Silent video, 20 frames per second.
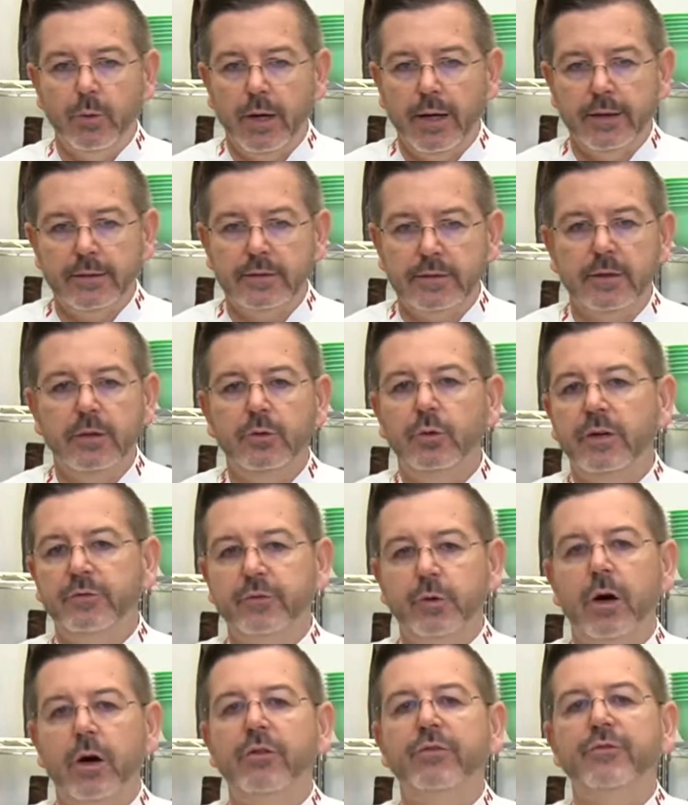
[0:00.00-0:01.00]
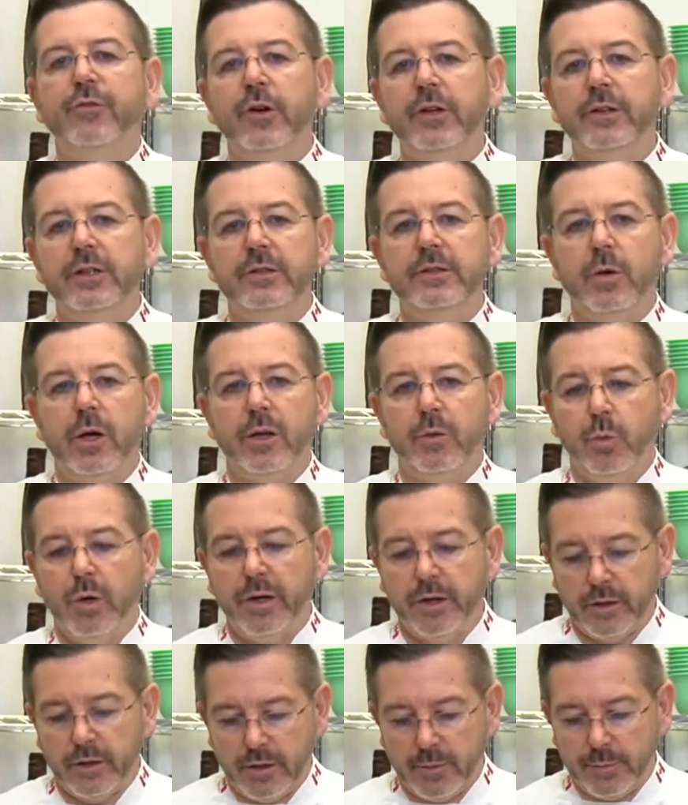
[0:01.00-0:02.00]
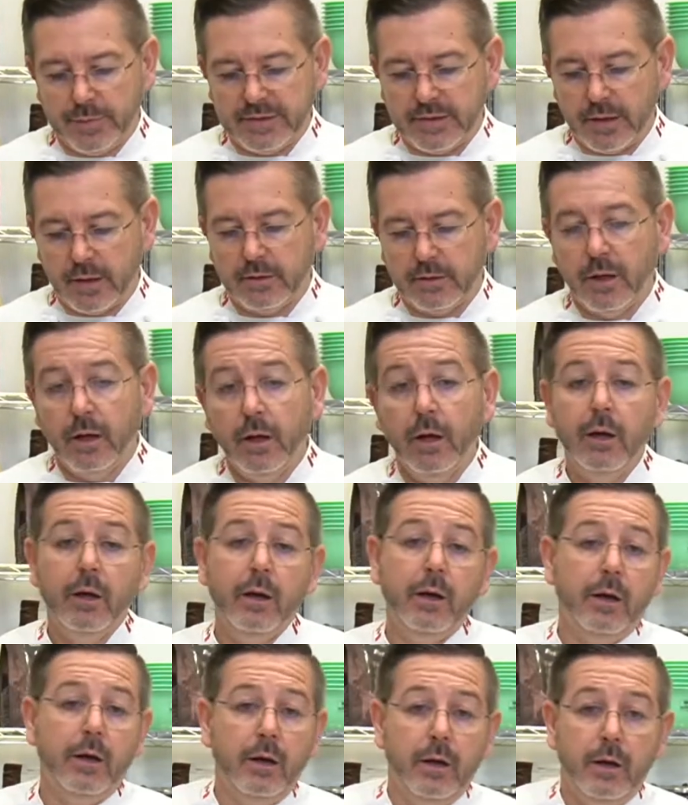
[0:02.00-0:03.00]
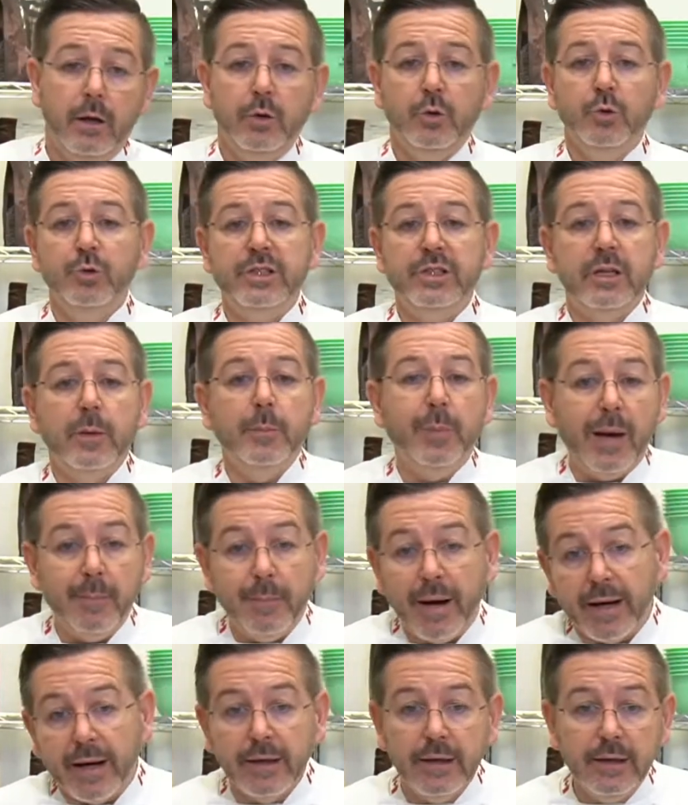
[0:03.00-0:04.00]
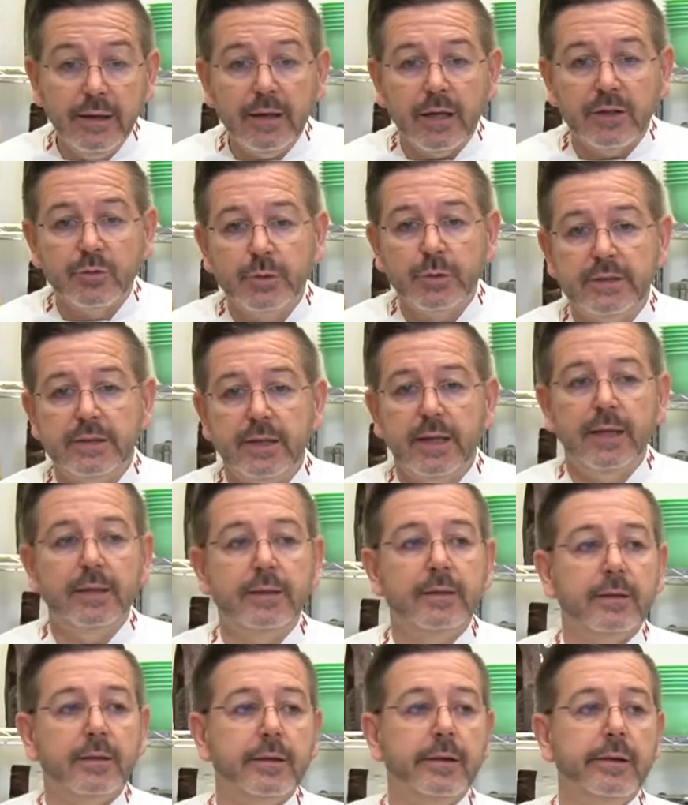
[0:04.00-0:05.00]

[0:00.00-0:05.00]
what, you have to avoid this at 100%. Using a bain-marie, as we said,